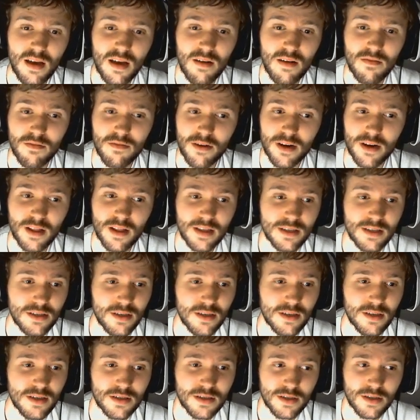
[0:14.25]
It really
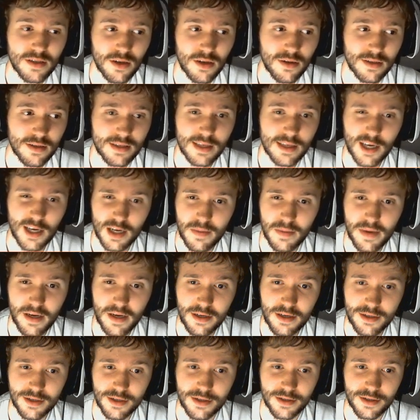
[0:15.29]
does, and so does the
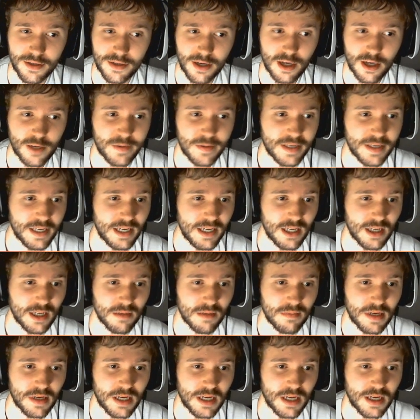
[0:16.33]
animation. You gotta be
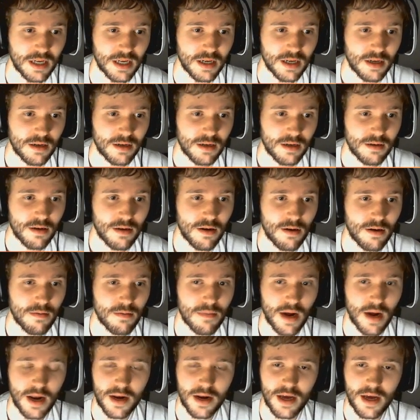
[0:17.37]
kidding me. Oh
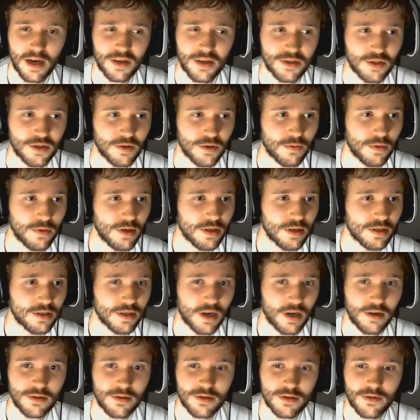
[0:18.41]
man, that is the worst
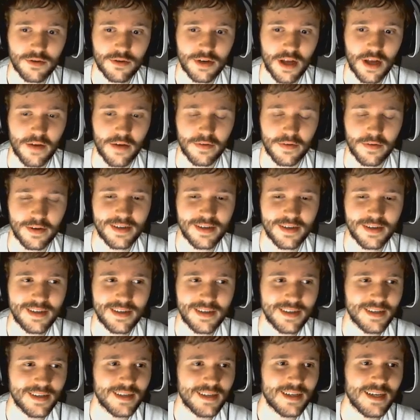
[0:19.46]
title screen ever.
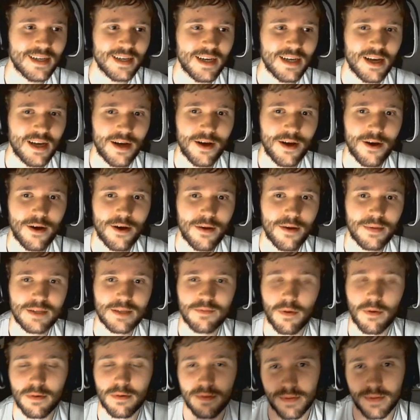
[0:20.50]
uh,
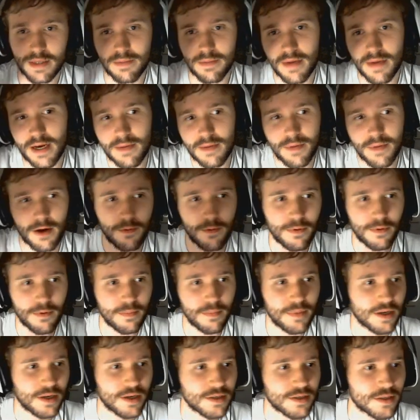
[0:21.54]
it's probably made by
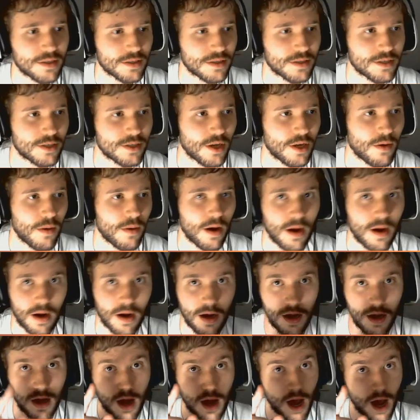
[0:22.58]
one person, so
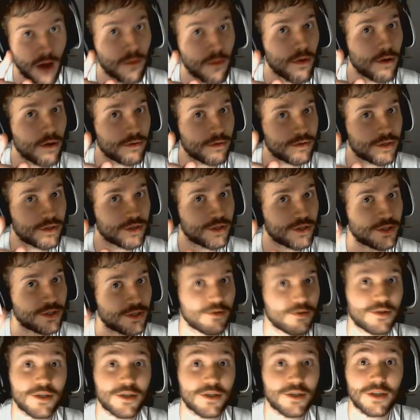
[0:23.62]
I won't judge
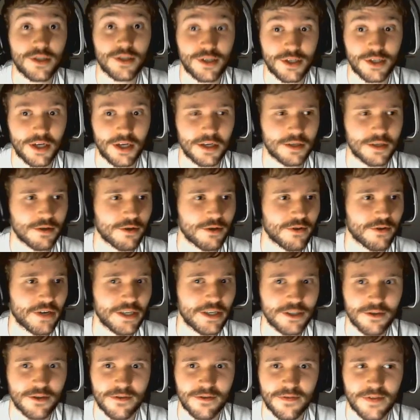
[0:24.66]
you just yet,
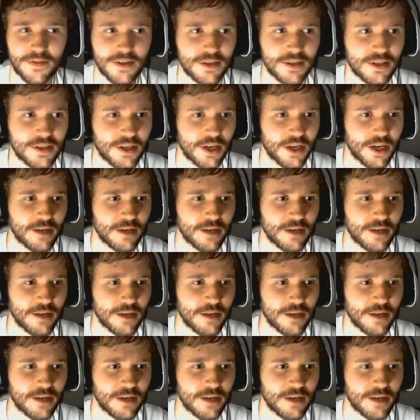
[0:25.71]
creator of this